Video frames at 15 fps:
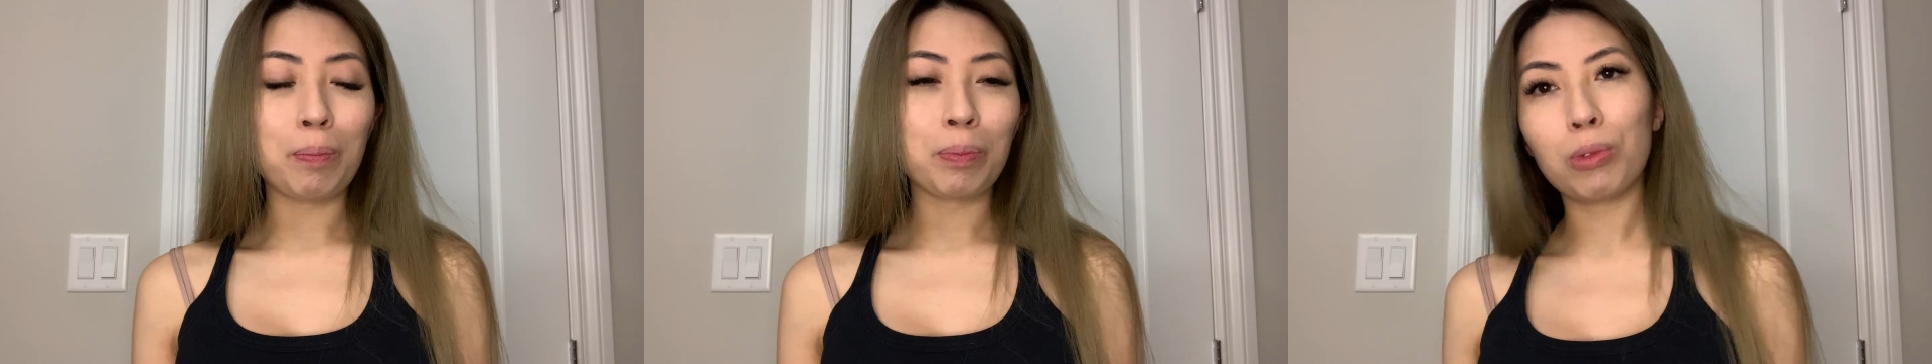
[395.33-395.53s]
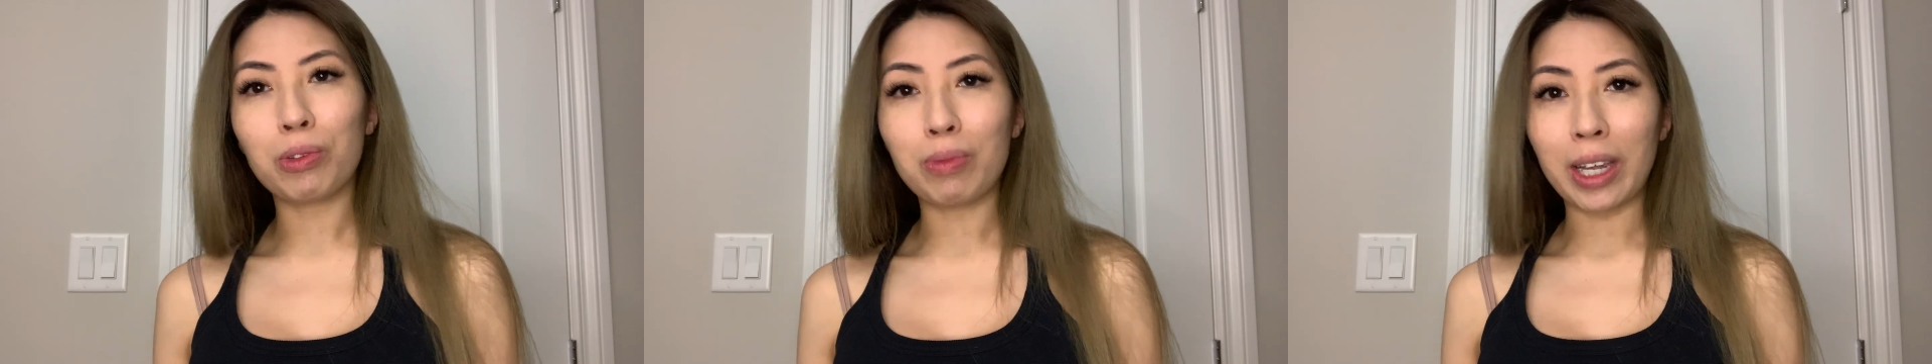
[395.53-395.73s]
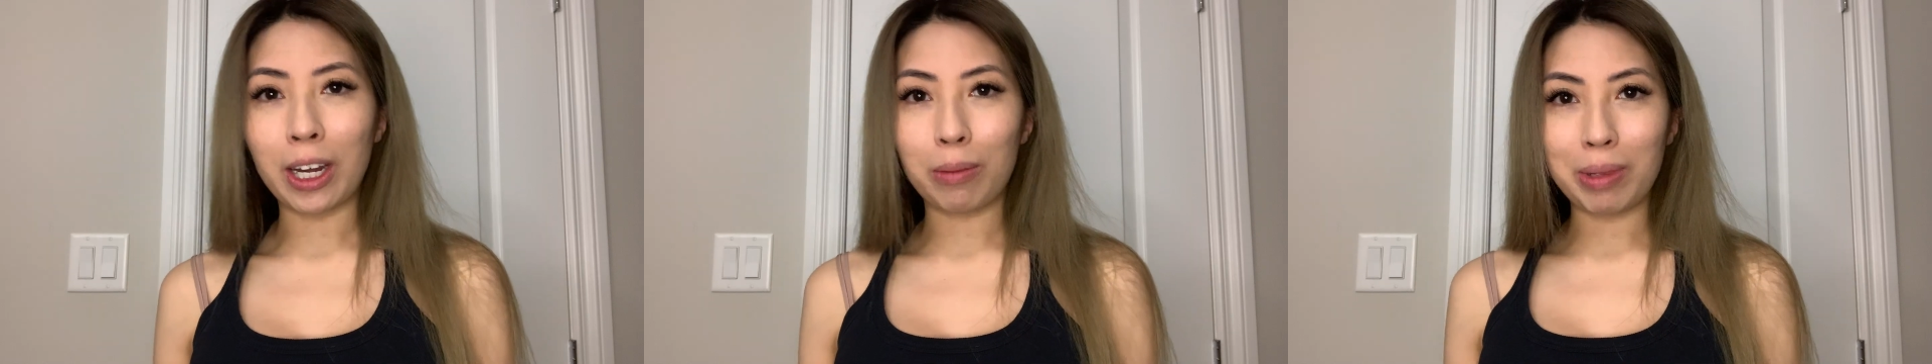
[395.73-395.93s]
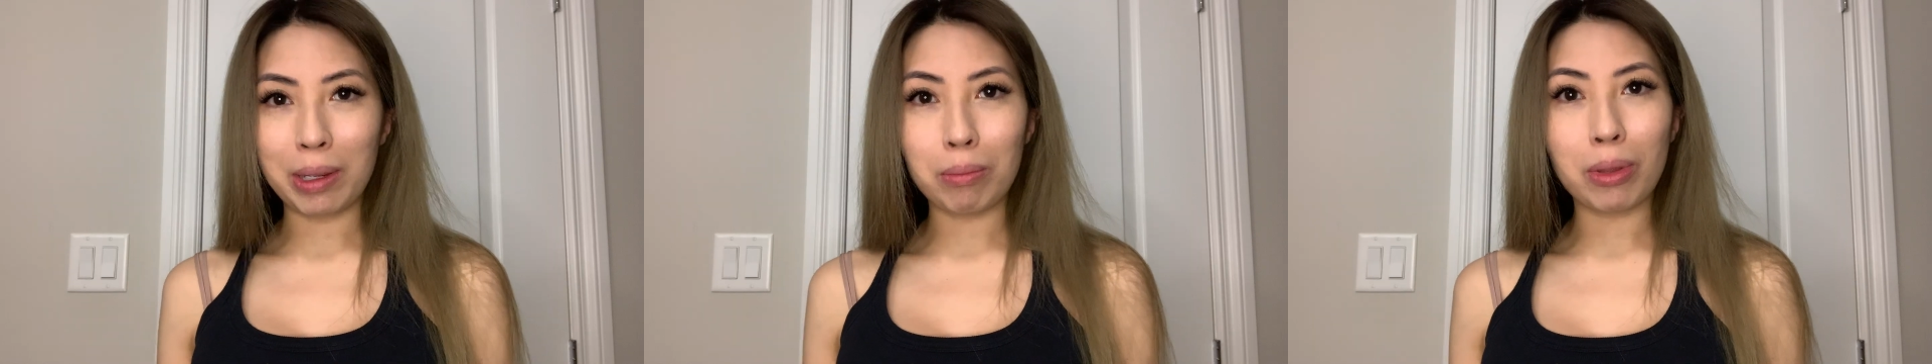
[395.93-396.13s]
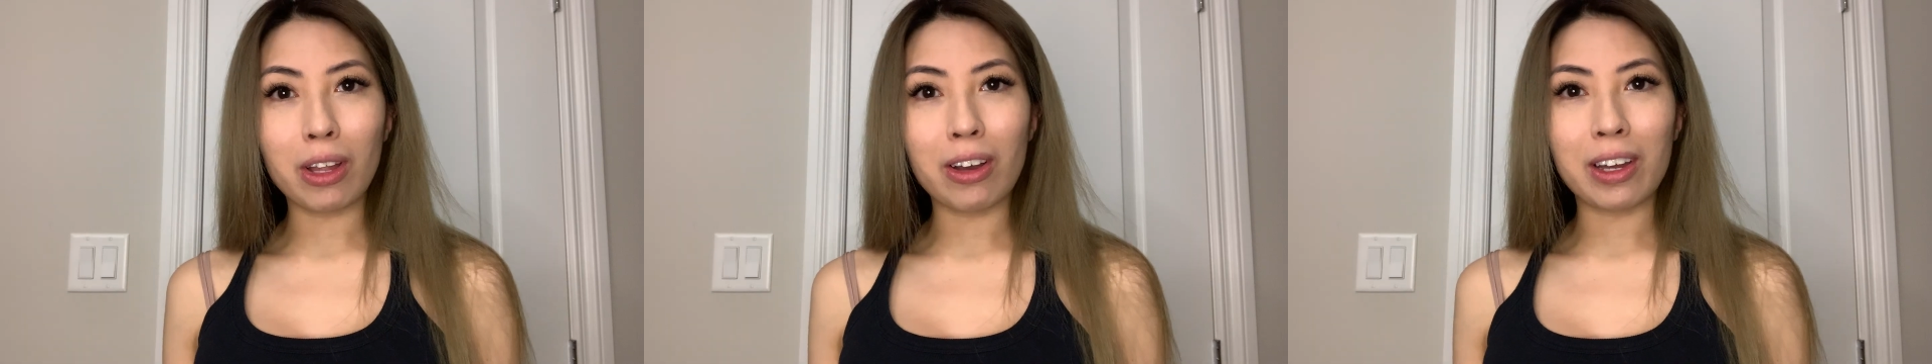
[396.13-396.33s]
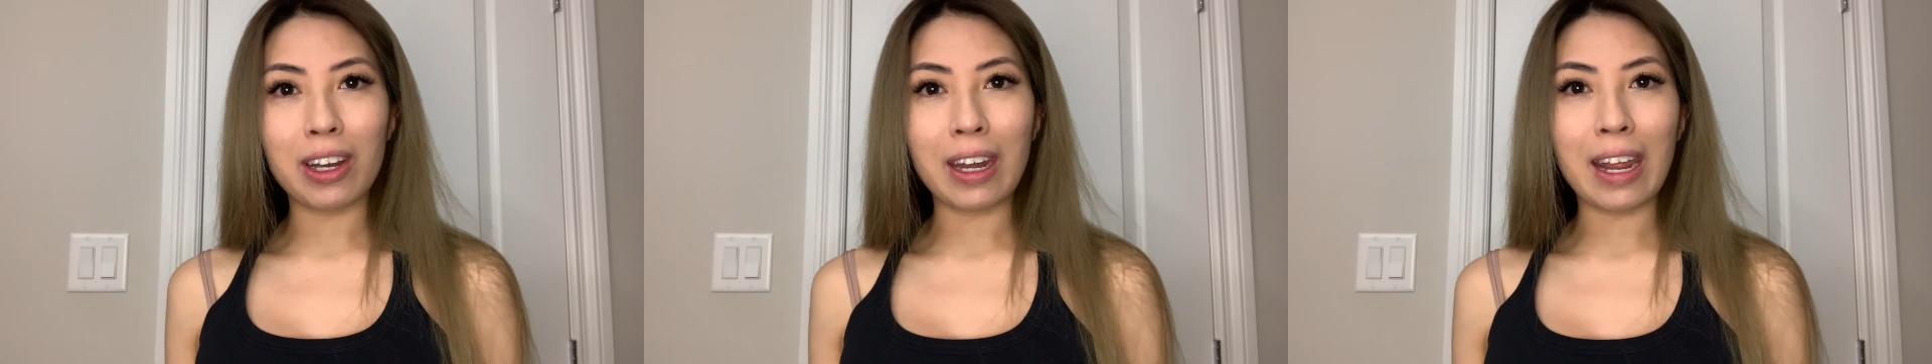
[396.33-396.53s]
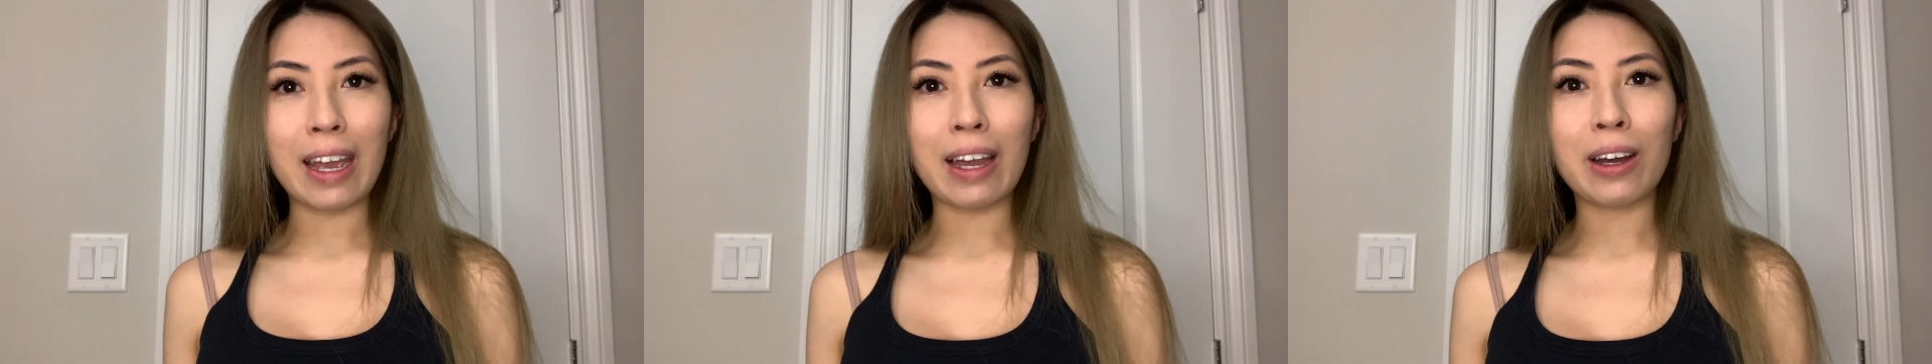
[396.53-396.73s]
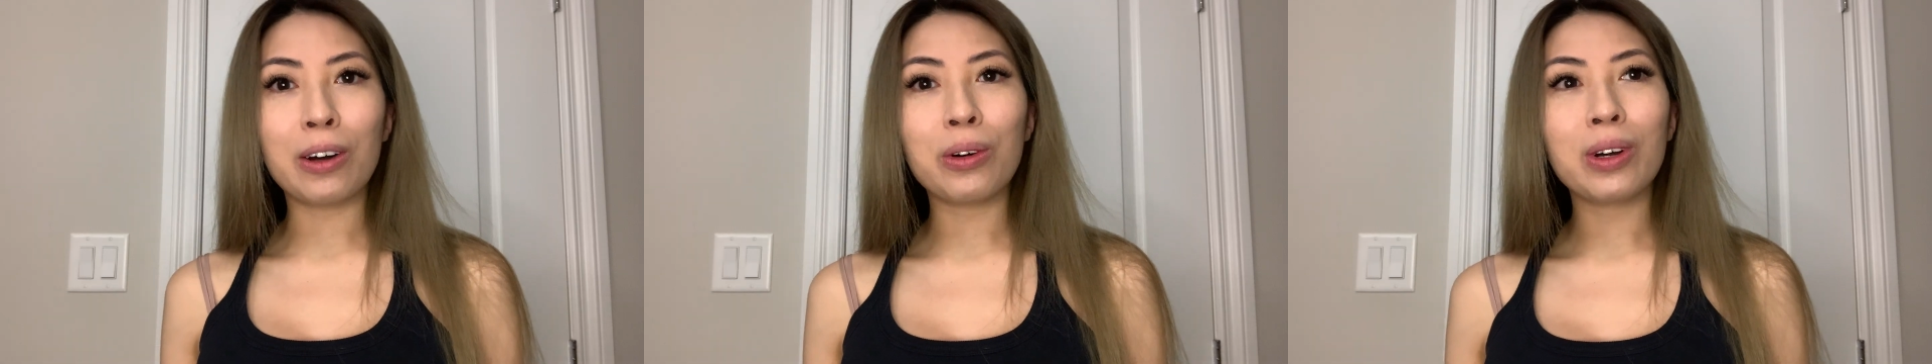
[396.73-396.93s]
with my hair being blonde
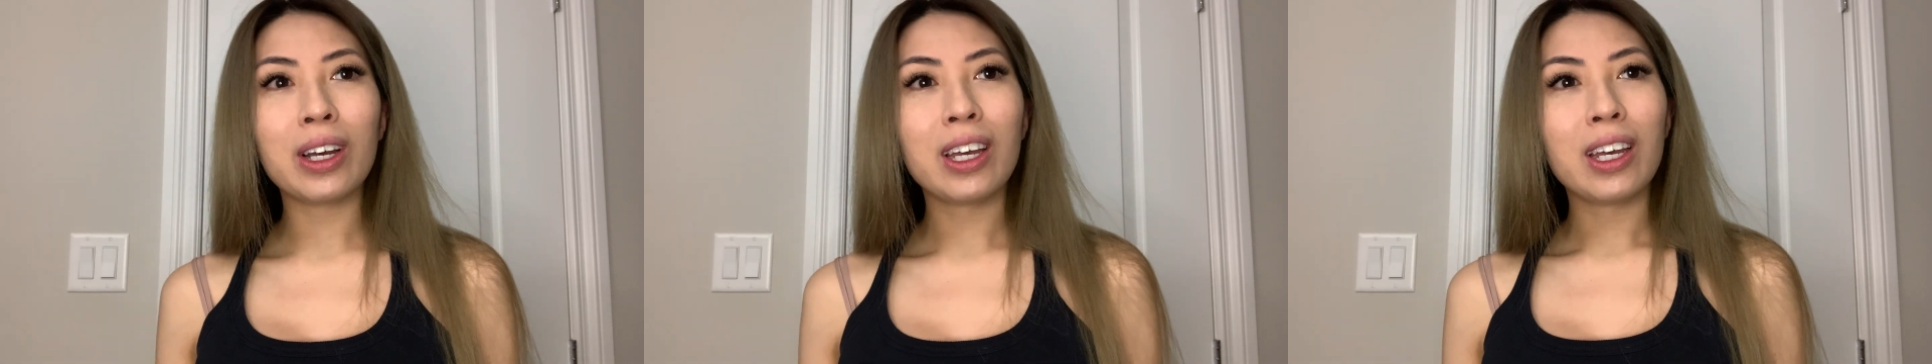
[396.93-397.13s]
now,